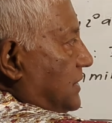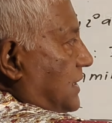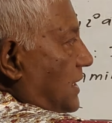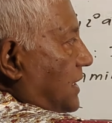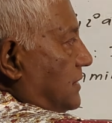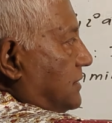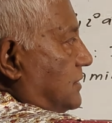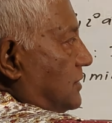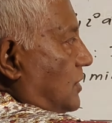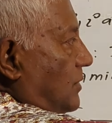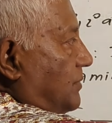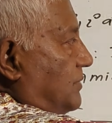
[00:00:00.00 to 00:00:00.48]

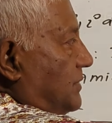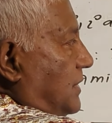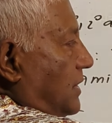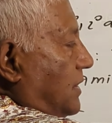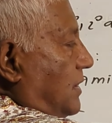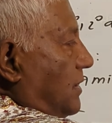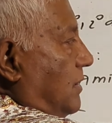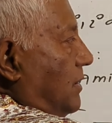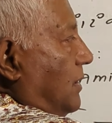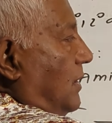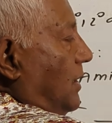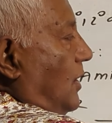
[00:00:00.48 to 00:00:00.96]
H of
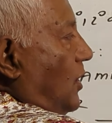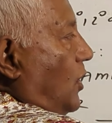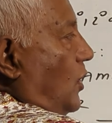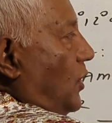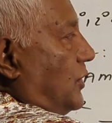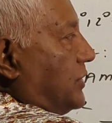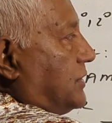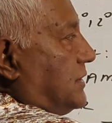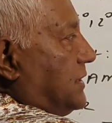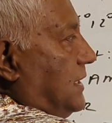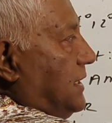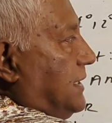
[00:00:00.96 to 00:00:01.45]
the
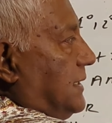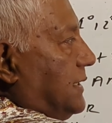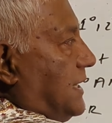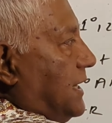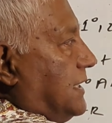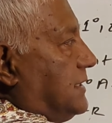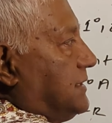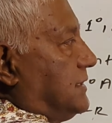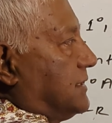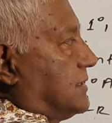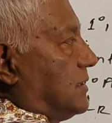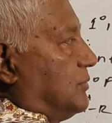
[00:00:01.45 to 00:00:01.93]
oxalic
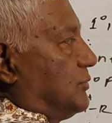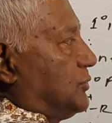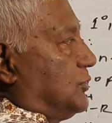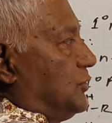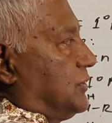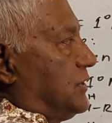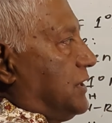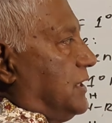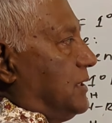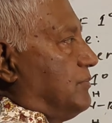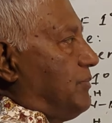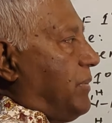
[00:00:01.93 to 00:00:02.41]
acid
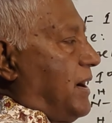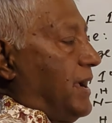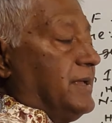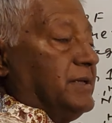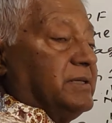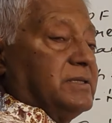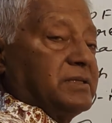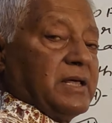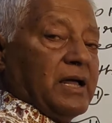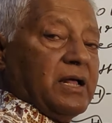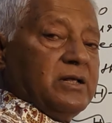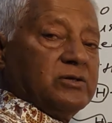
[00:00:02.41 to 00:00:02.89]
substituted by
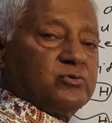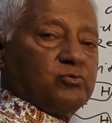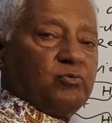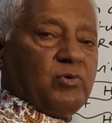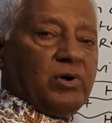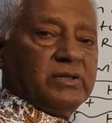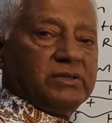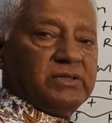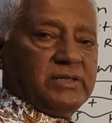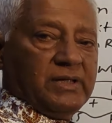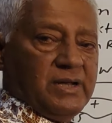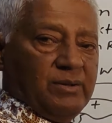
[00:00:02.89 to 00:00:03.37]
ethyl. So
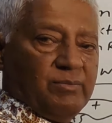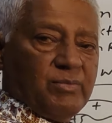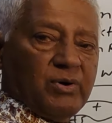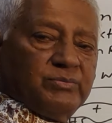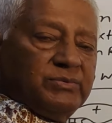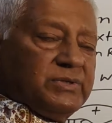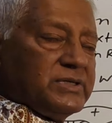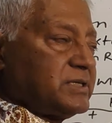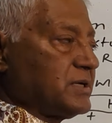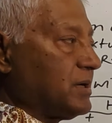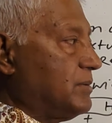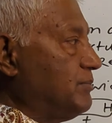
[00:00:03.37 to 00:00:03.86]
what the name of
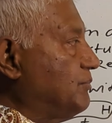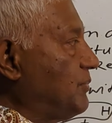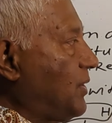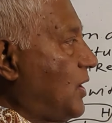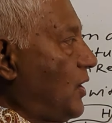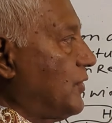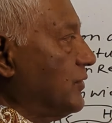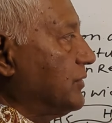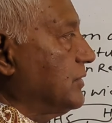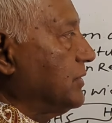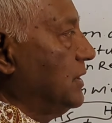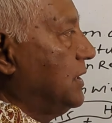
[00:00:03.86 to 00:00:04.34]
this
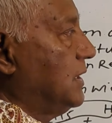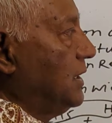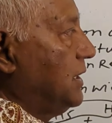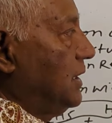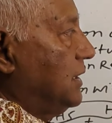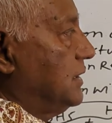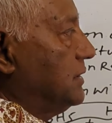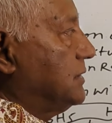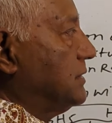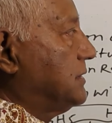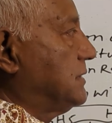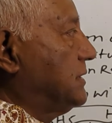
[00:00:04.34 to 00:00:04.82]
compound?
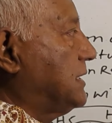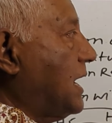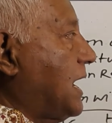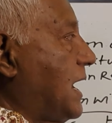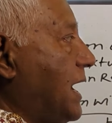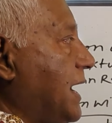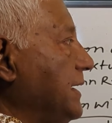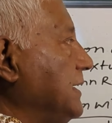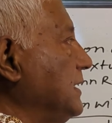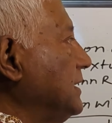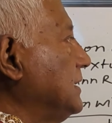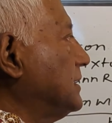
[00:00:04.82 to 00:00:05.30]

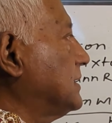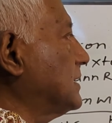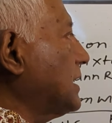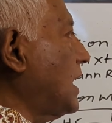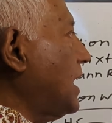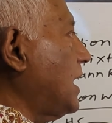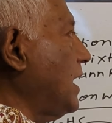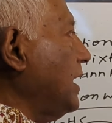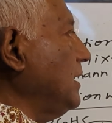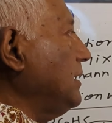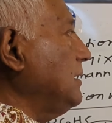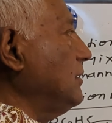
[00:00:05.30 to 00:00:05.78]

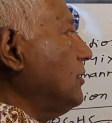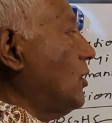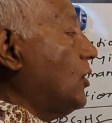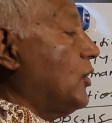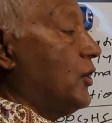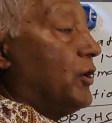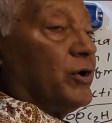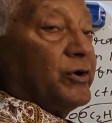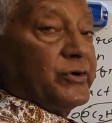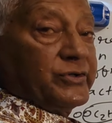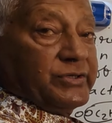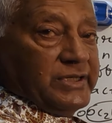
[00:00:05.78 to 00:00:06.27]
Diethyl
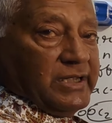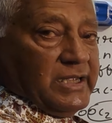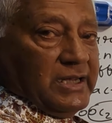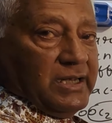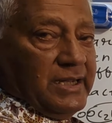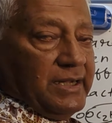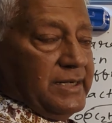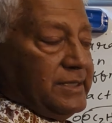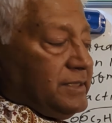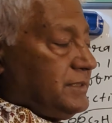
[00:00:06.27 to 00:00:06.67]
oxalate.